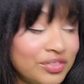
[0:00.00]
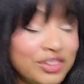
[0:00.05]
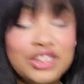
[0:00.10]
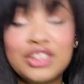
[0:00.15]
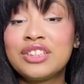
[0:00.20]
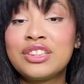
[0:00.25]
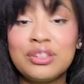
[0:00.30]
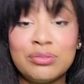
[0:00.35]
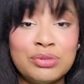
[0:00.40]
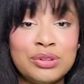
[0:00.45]

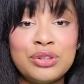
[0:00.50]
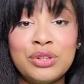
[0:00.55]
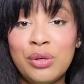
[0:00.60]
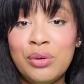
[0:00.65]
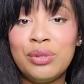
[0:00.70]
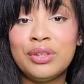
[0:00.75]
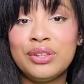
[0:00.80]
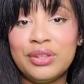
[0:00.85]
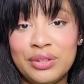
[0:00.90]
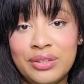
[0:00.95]
sister was
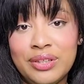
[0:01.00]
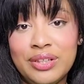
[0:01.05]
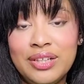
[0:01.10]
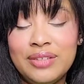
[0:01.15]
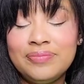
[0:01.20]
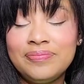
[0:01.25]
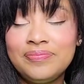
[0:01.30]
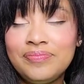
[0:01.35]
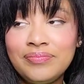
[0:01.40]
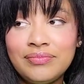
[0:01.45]
going through it.
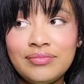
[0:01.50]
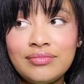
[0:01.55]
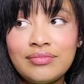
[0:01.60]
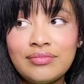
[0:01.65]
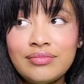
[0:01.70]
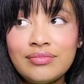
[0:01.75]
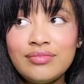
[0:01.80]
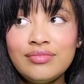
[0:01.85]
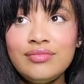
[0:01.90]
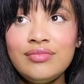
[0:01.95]

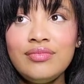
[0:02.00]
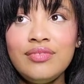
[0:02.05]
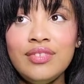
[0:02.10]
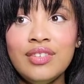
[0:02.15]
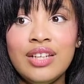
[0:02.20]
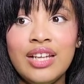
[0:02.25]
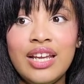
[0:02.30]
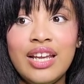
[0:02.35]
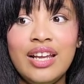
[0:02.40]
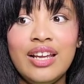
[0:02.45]

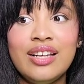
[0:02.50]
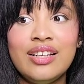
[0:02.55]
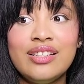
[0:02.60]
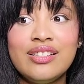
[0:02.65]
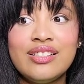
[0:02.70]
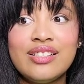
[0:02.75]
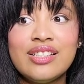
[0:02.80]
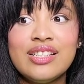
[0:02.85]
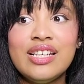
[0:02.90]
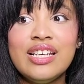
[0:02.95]

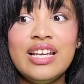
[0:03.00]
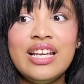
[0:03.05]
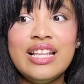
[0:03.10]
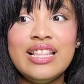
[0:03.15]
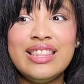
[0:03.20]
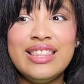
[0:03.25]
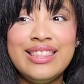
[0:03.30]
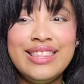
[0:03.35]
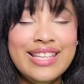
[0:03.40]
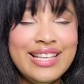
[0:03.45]
And
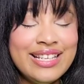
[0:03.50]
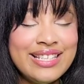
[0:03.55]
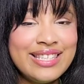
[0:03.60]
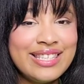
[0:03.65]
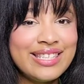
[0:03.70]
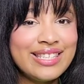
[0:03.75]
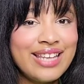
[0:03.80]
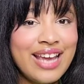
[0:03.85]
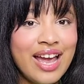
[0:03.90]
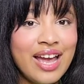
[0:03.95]
this
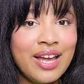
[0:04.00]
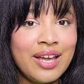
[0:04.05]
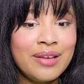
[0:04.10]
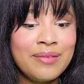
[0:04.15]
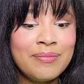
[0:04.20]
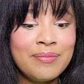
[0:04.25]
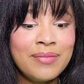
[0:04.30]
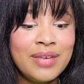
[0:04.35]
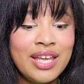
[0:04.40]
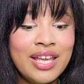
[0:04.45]

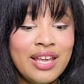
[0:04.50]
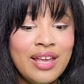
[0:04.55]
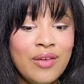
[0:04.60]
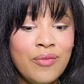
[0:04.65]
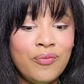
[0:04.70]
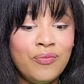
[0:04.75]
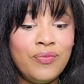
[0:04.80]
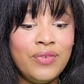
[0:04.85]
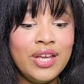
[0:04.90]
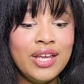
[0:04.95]
time
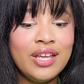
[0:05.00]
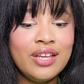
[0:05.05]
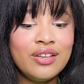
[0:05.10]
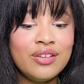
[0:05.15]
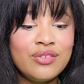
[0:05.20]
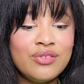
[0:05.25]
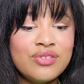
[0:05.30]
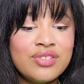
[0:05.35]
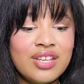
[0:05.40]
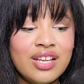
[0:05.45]

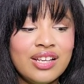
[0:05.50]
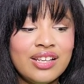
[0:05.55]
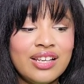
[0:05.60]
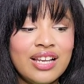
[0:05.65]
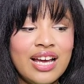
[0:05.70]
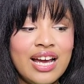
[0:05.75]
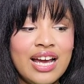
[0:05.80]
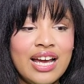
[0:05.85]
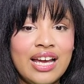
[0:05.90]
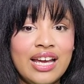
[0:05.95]
feels
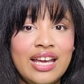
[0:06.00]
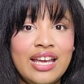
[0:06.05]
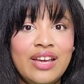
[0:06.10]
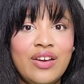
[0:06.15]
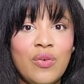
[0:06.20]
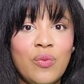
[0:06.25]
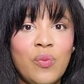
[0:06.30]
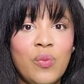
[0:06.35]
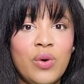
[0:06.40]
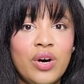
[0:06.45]

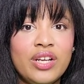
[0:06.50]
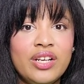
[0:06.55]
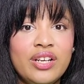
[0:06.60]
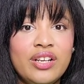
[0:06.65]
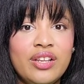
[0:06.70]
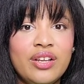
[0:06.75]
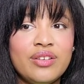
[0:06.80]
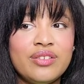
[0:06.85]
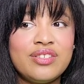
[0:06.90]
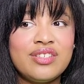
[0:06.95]
like one
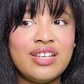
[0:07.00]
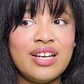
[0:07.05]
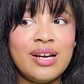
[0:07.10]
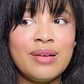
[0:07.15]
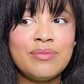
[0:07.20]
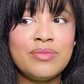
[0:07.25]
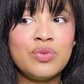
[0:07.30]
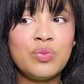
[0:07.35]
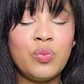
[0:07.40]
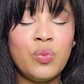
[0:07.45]
of those
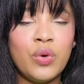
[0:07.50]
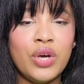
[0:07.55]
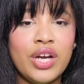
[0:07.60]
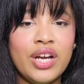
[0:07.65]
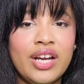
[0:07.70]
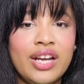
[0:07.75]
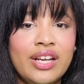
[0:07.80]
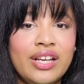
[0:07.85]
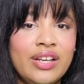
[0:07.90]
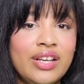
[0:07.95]
times
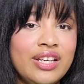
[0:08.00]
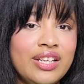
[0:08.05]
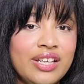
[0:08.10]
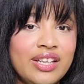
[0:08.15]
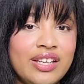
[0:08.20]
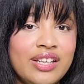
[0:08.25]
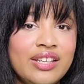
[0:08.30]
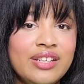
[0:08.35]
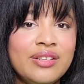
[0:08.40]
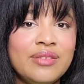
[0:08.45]
where it
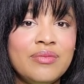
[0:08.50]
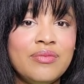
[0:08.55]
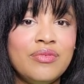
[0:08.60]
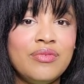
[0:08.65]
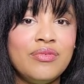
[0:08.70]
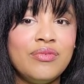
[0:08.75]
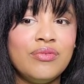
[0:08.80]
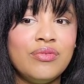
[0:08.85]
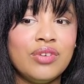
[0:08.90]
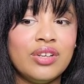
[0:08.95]
could
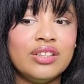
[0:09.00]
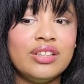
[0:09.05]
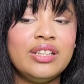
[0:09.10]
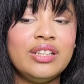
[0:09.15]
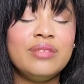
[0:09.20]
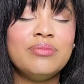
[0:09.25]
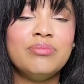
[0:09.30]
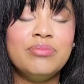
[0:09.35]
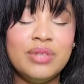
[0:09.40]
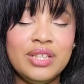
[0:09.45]

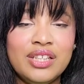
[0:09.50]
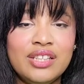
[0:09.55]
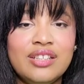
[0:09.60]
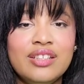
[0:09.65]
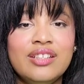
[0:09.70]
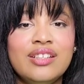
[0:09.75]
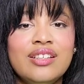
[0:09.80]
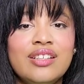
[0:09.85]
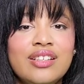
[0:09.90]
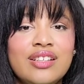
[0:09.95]
really
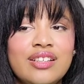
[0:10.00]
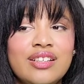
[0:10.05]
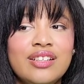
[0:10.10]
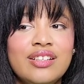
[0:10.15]
be